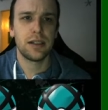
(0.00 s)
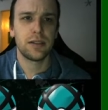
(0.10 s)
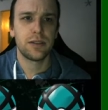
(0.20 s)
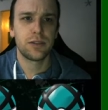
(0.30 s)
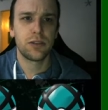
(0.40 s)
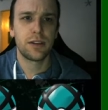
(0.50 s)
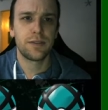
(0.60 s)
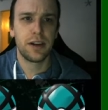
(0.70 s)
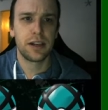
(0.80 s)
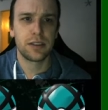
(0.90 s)
strong
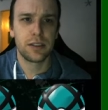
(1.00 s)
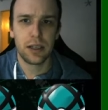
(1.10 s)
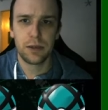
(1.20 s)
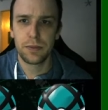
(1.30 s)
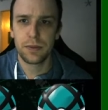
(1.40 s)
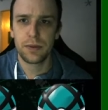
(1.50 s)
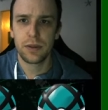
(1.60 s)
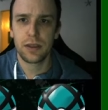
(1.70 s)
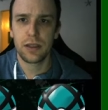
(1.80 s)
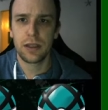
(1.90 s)
fire type
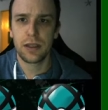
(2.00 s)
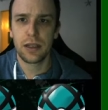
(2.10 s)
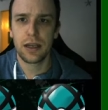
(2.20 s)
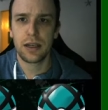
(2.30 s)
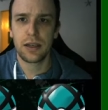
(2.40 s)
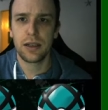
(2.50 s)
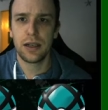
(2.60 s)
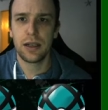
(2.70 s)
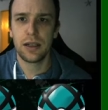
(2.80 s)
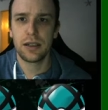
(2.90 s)

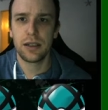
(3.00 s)
that